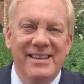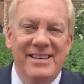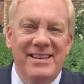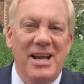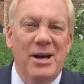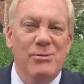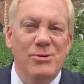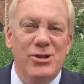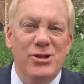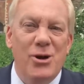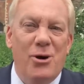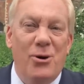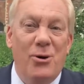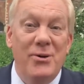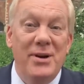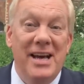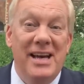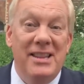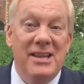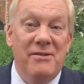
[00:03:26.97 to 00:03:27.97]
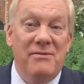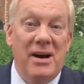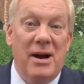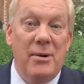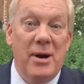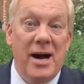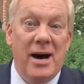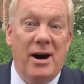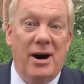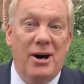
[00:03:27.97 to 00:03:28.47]
Neil Sean in the
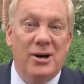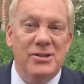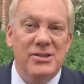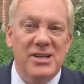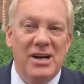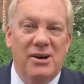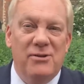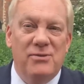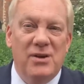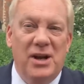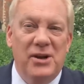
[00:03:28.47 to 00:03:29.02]
very heart of